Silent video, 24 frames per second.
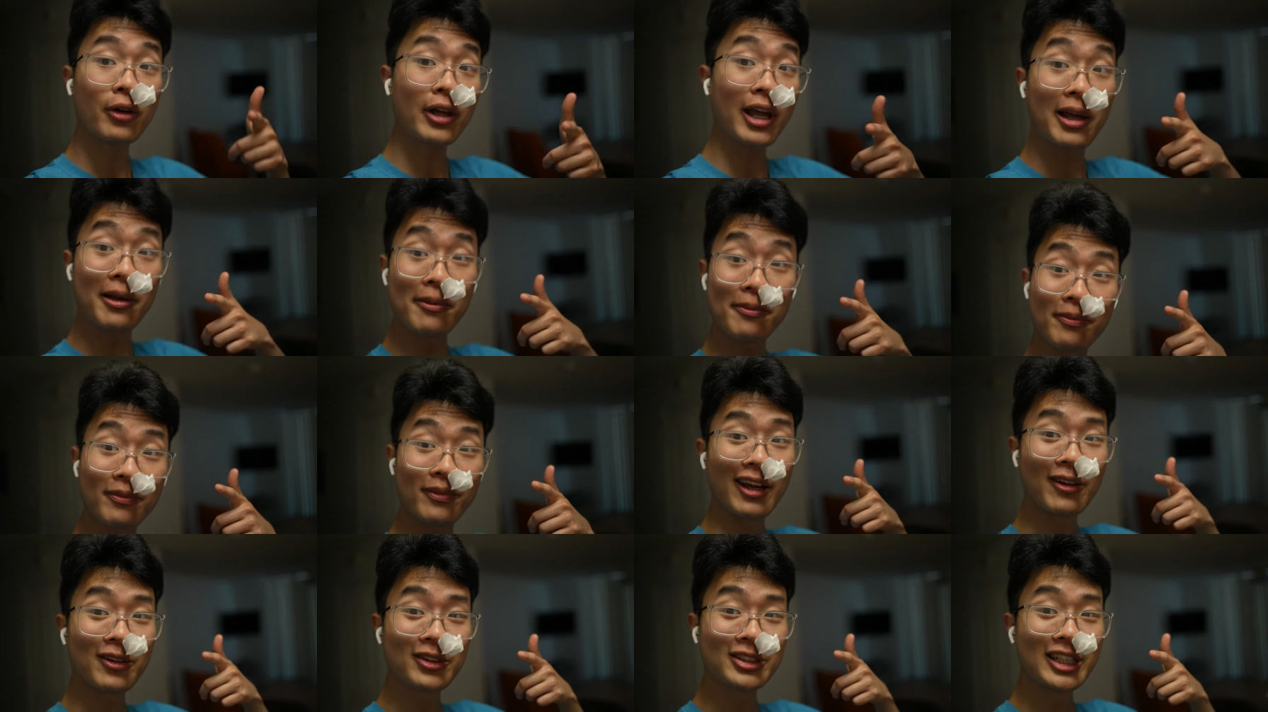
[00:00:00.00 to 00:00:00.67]
Okay,
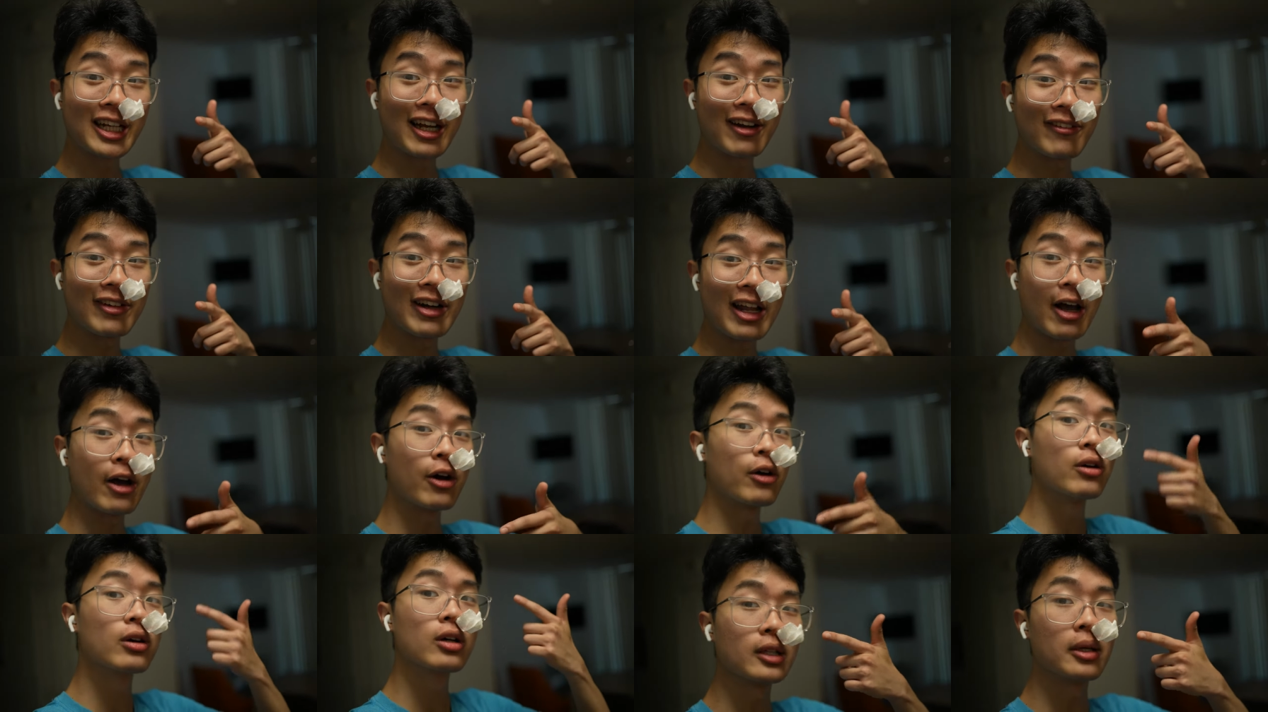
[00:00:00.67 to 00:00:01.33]
I go shower
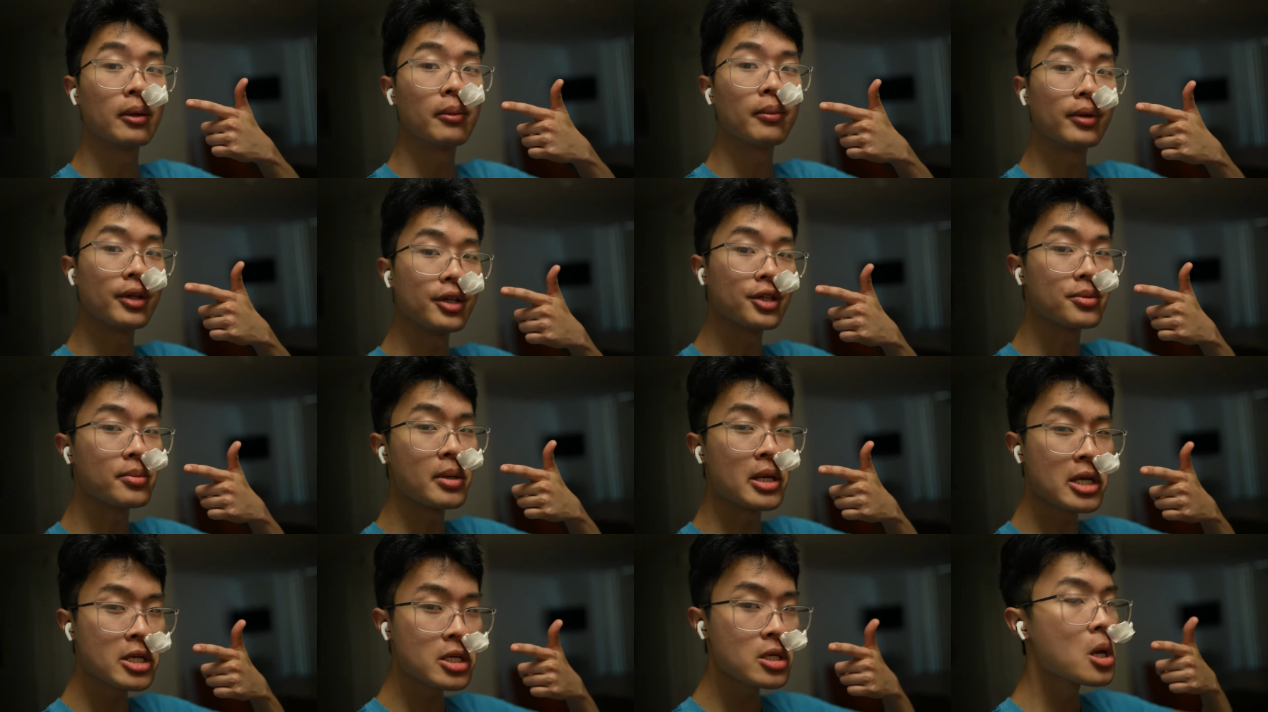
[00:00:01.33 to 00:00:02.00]
now, clean up
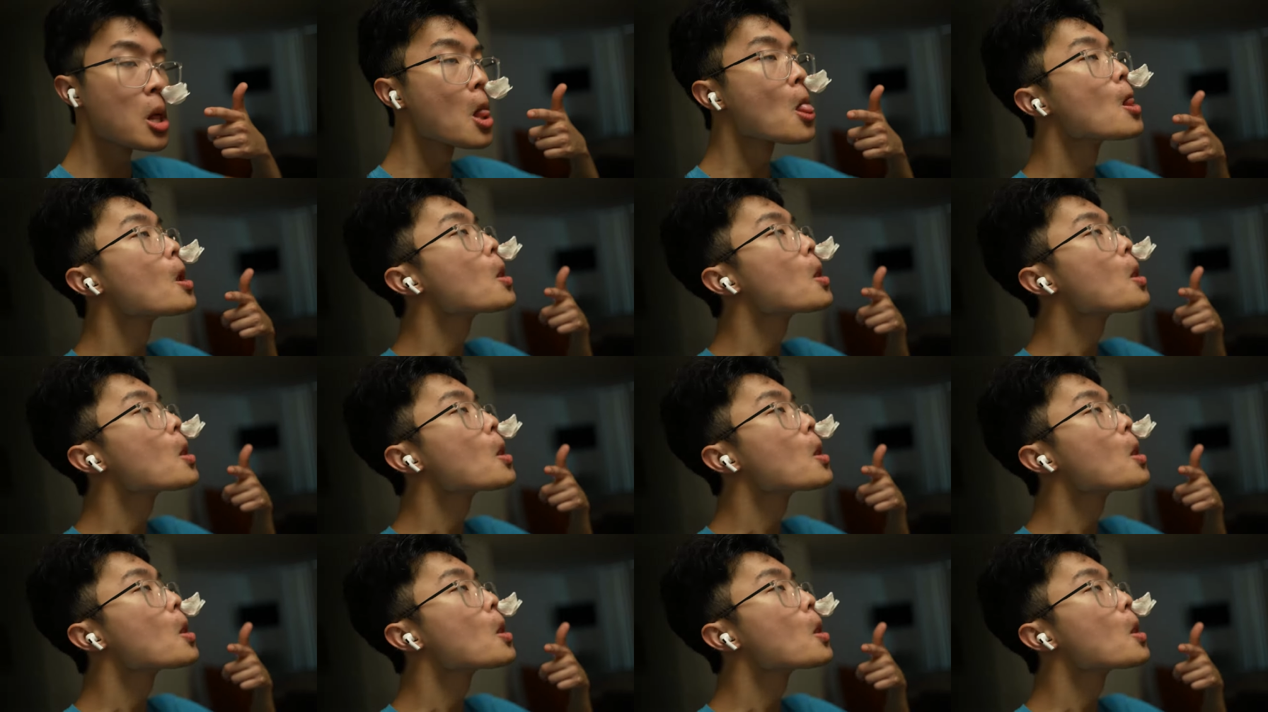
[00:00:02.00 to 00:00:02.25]
this mess.